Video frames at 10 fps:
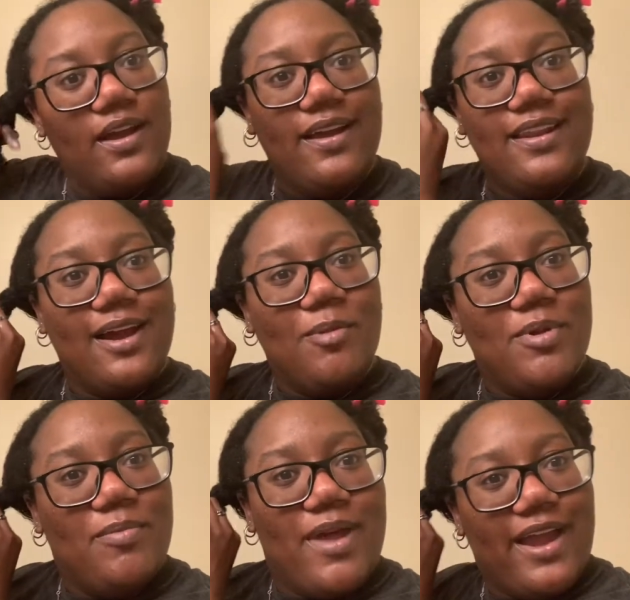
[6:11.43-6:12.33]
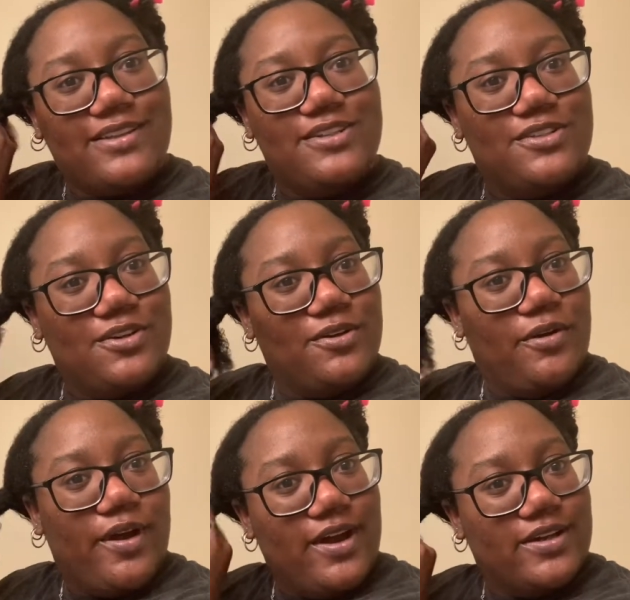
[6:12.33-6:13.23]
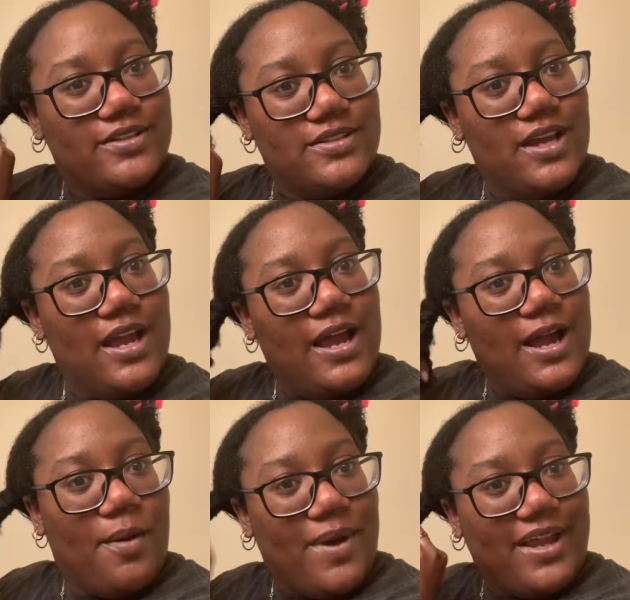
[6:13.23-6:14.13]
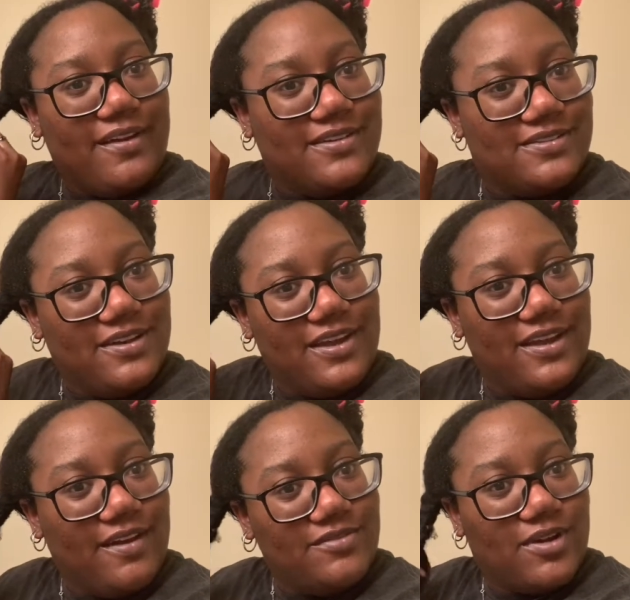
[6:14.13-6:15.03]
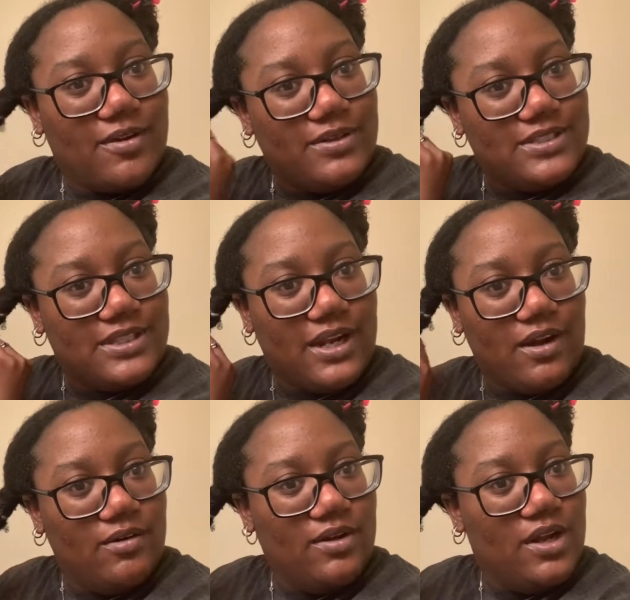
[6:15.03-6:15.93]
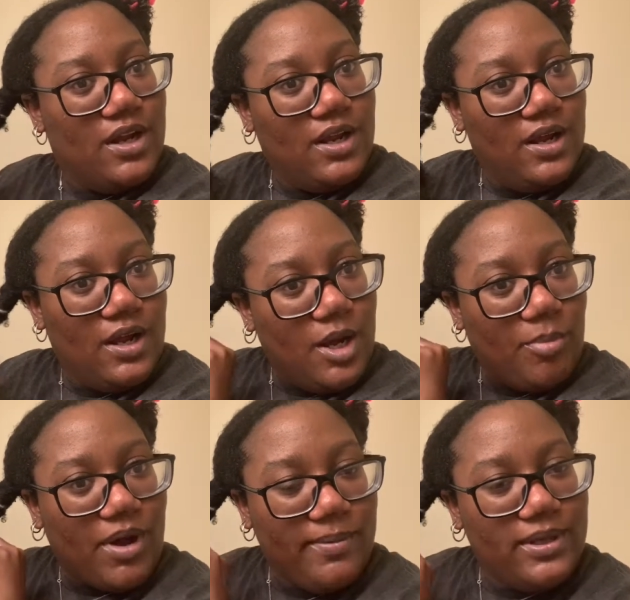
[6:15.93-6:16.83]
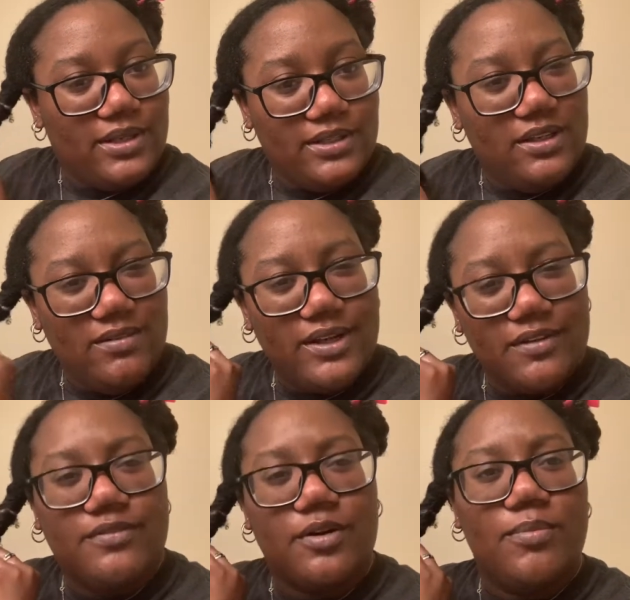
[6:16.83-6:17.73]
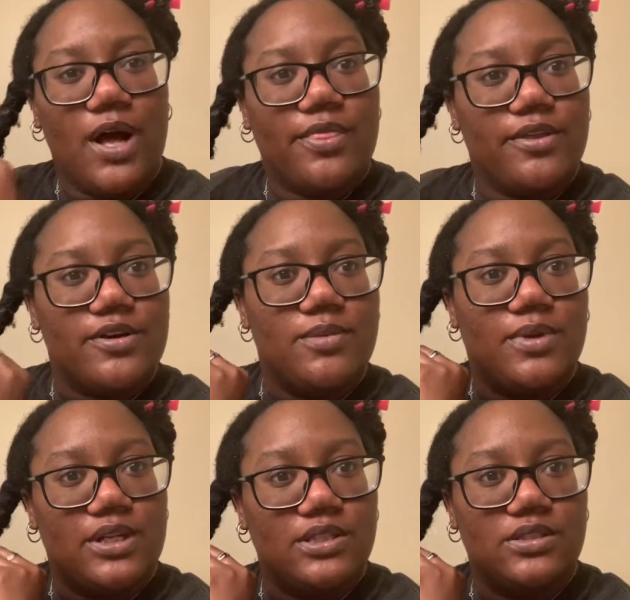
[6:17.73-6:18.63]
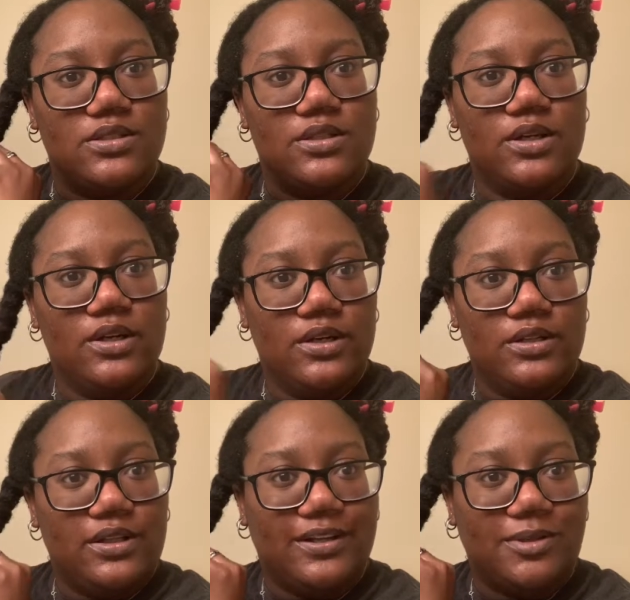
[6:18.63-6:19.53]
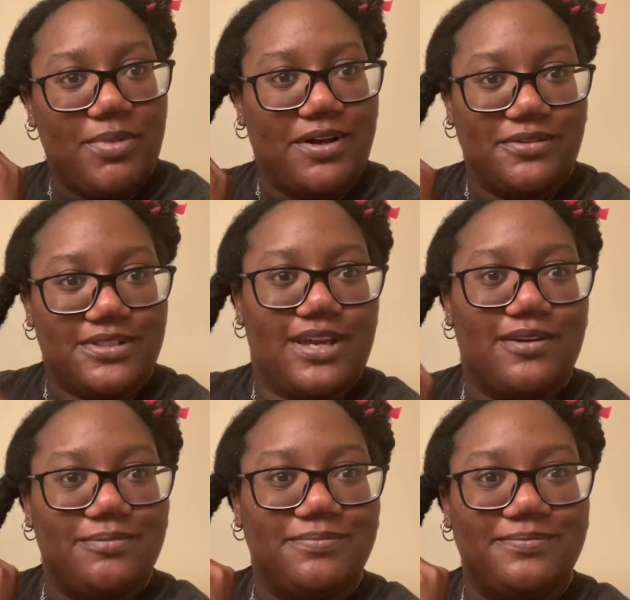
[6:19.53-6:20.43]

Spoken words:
and I'll be back to show you guys how my hair is looking after I rinse it out. I'm probably going to leave it in for about 30 minutes, like the bottle said.